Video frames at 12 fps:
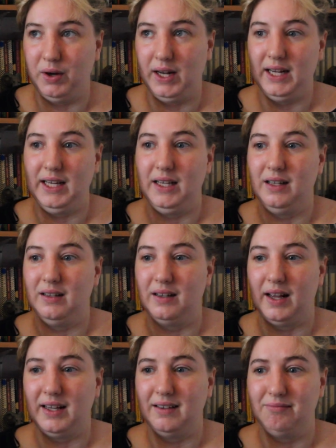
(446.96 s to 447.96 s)
really
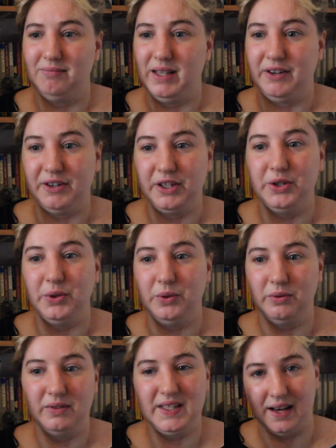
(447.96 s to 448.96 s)
like
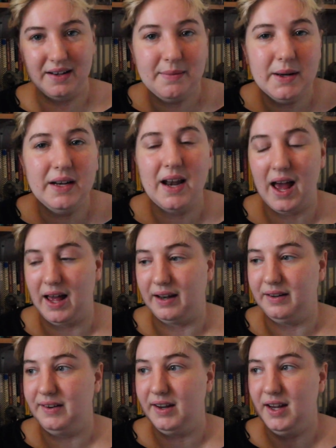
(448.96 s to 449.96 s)
lyrical sentiment
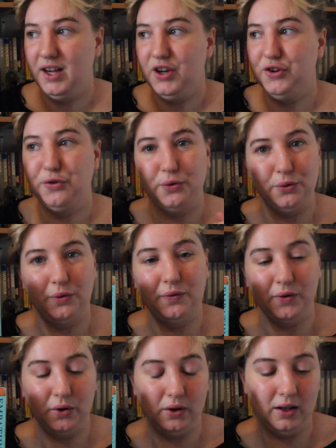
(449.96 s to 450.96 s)
and
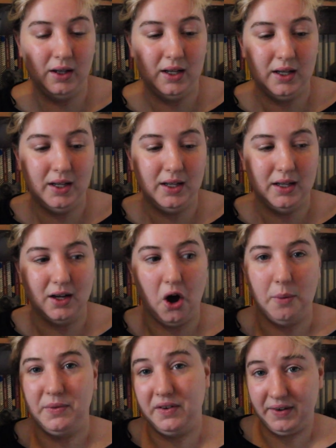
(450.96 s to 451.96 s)
truthful
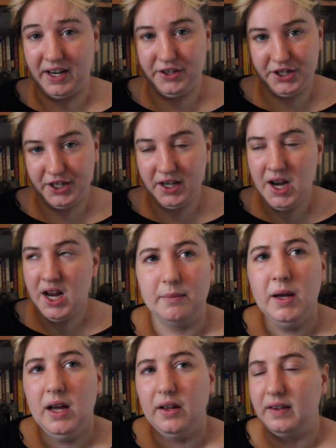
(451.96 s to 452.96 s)
observation.
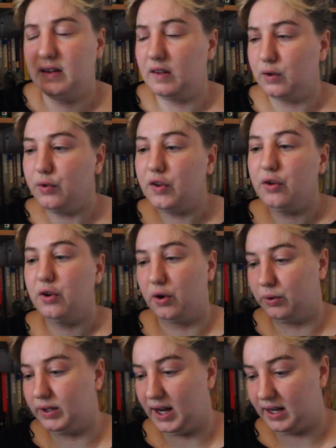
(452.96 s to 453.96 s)
Um, this is also
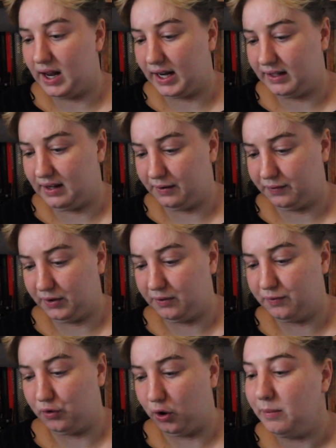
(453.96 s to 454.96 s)
told in like
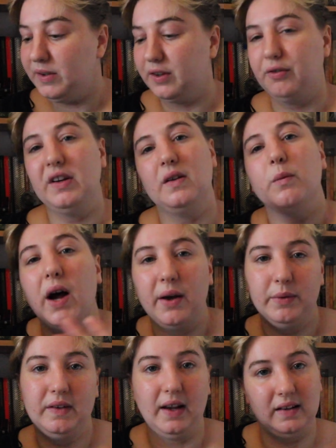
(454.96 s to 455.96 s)
different forms. The reason why
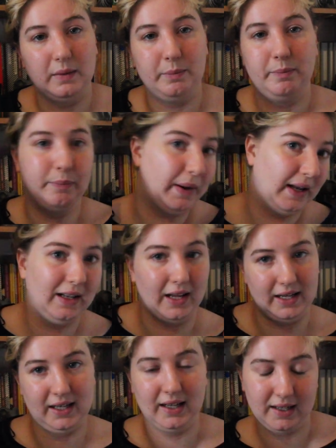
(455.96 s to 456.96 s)
I would say it's a bit
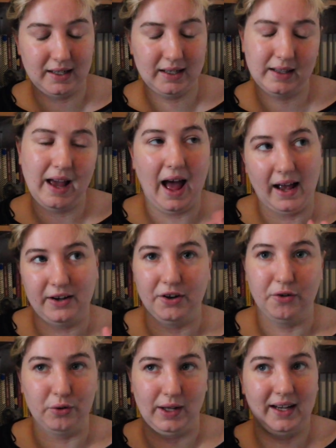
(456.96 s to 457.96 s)
like
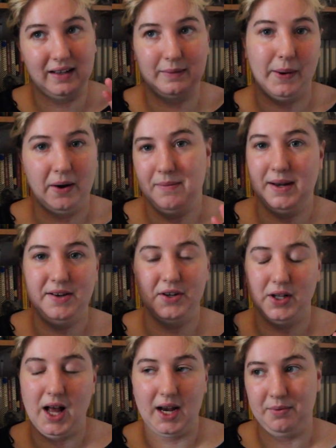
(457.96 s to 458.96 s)
Acker or like
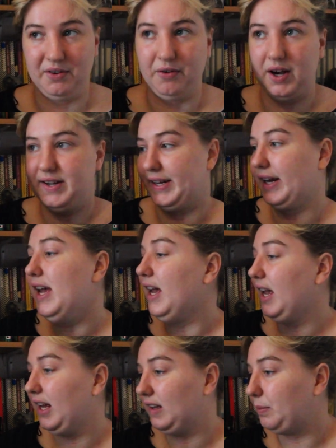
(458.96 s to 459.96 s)
experimental hybrid writing
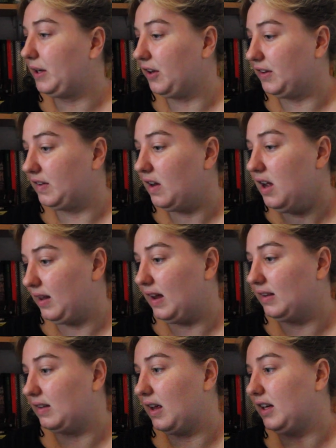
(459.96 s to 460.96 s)
is because
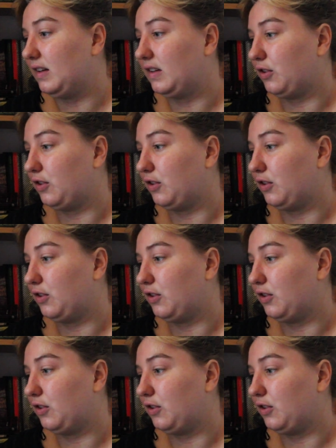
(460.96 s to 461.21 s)
there's like